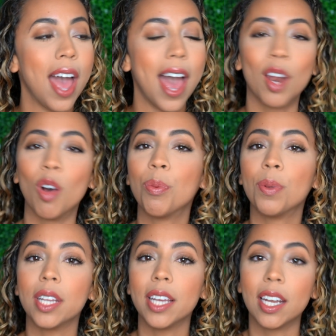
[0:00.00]
and
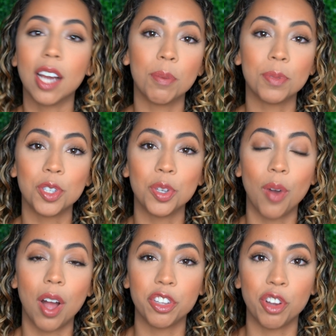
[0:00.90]
hopefully it helps
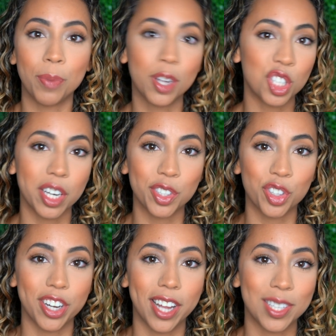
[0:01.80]
you on your budgeting
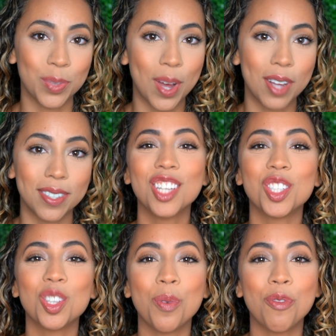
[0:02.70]
journey as well.
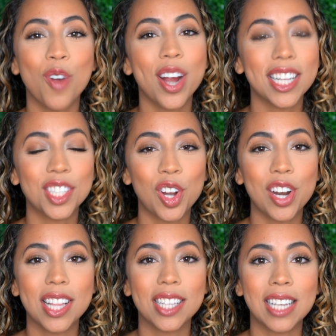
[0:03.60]
So before I get
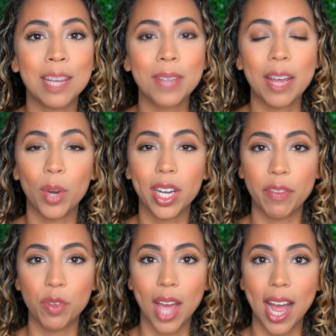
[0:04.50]
started in the tips, I want to
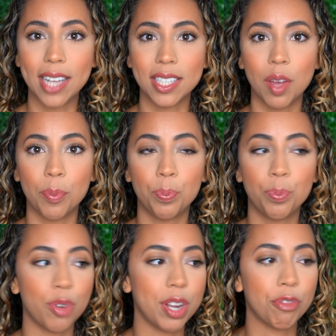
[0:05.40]
give you guys a
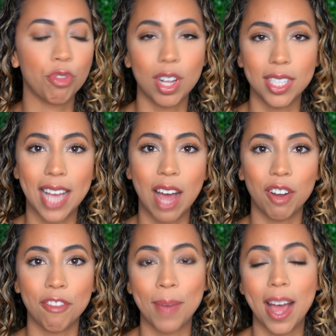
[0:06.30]
brief
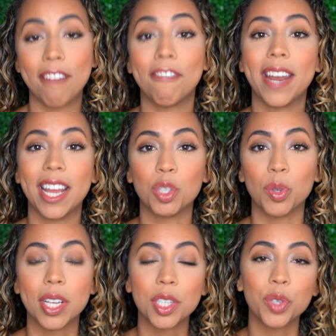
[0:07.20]
rundown of my
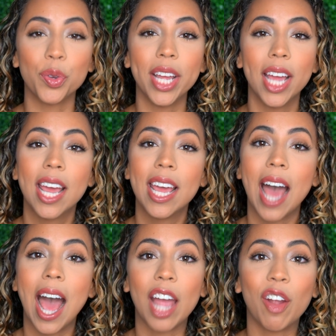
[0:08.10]
financial history.
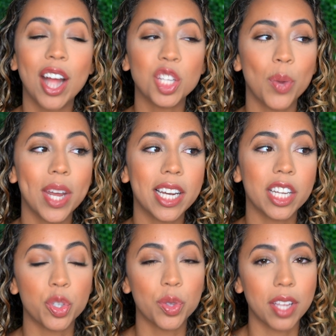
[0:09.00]
I graduated
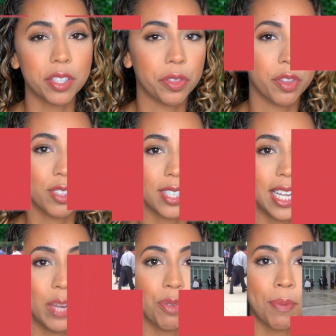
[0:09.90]
in
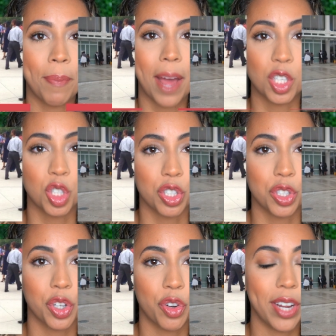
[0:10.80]
2013 with my
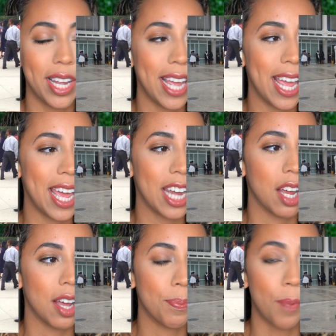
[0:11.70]
bachelor's degree
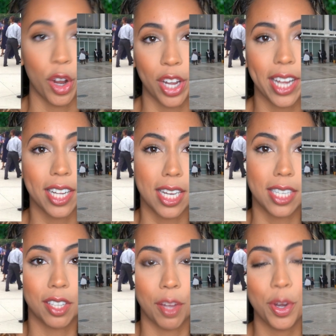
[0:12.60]
in marketing
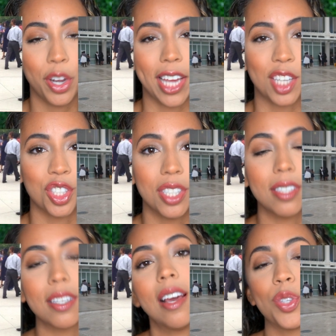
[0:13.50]
and communications.
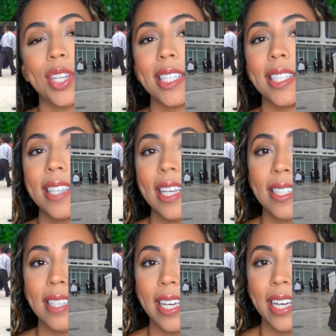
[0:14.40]

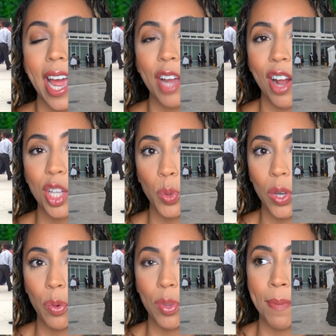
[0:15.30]
2016, I
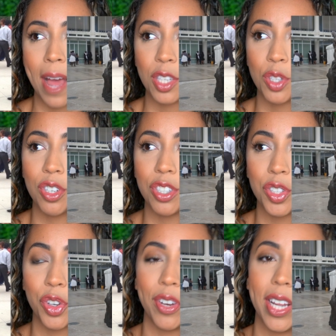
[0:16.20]
graduated with a
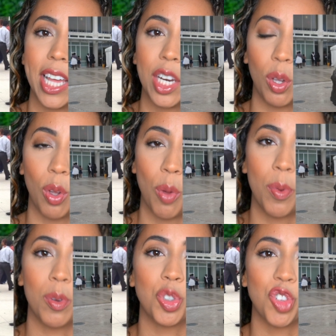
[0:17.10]
master's degree in
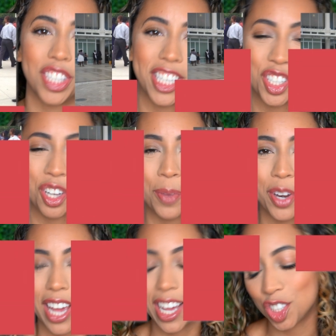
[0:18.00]
global strategic
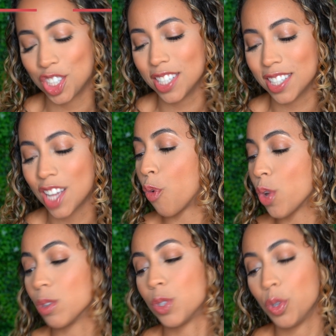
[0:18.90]
communications.
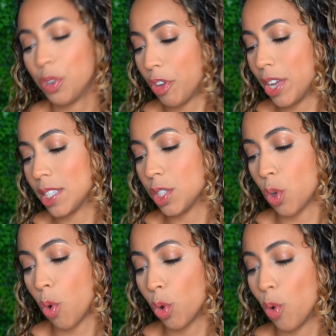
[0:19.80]
For those 2 degrees in
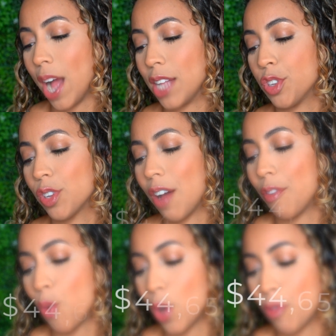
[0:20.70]
total, I took
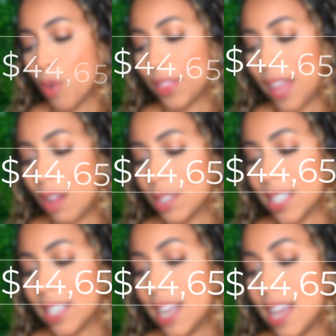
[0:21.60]
out
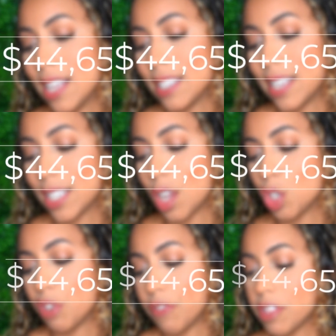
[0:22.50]

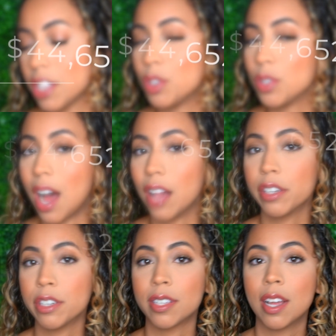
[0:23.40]

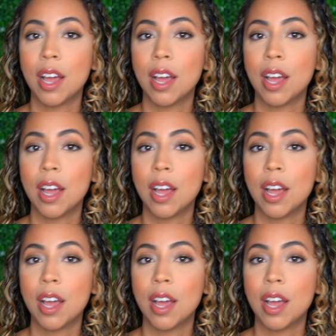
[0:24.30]
$44,652.